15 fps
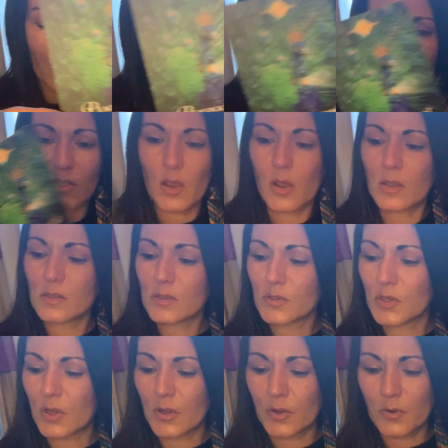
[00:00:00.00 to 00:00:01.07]
It's
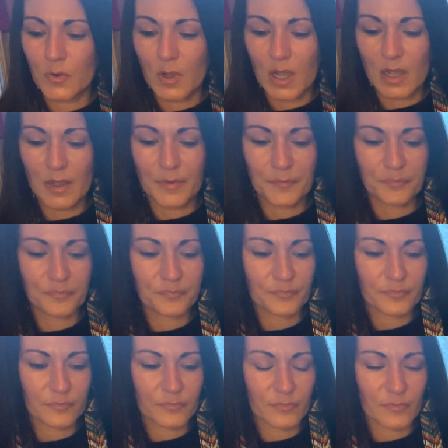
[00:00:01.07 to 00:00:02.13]
also,
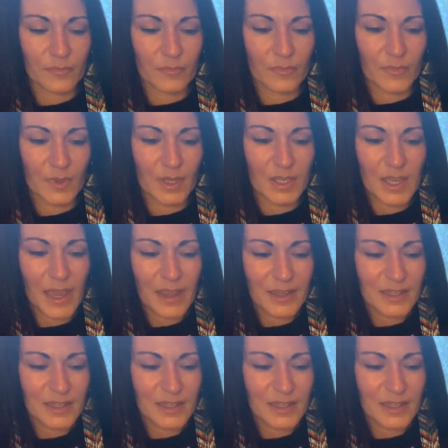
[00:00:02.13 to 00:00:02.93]
yeah,